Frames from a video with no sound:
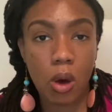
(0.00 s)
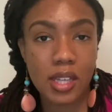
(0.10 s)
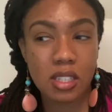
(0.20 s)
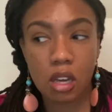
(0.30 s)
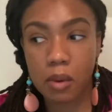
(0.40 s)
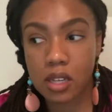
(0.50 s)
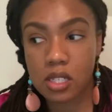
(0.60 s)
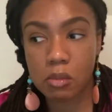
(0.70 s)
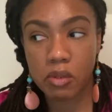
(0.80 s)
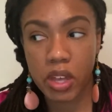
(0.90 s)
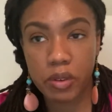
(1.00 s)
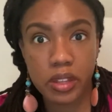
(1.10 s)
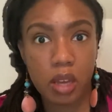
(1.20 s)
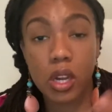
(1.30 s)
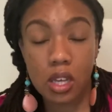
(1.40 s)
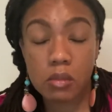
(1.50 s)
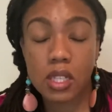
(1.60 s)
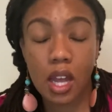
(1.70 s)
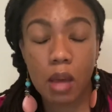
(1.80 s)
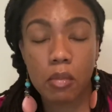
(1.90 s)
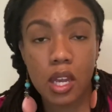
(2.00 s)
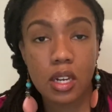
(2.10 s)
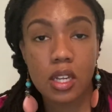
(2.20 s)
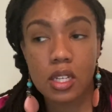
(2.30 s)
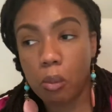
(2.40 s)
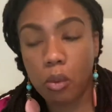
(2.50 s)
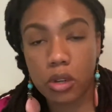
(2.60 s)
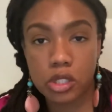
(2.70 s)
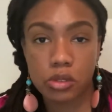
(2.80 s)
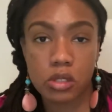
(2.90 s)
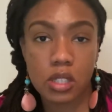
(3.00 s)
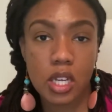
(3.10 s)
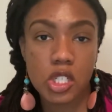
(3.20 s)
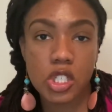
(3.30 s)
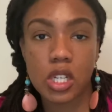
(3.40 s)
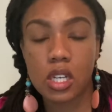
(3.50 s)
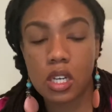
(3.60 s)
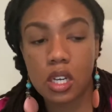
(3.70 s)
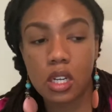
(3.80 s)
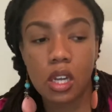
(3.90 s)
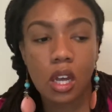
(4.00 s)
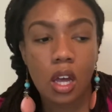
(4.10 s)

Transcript: I talk about some of everything when it comes to lock maintenance, moisturization,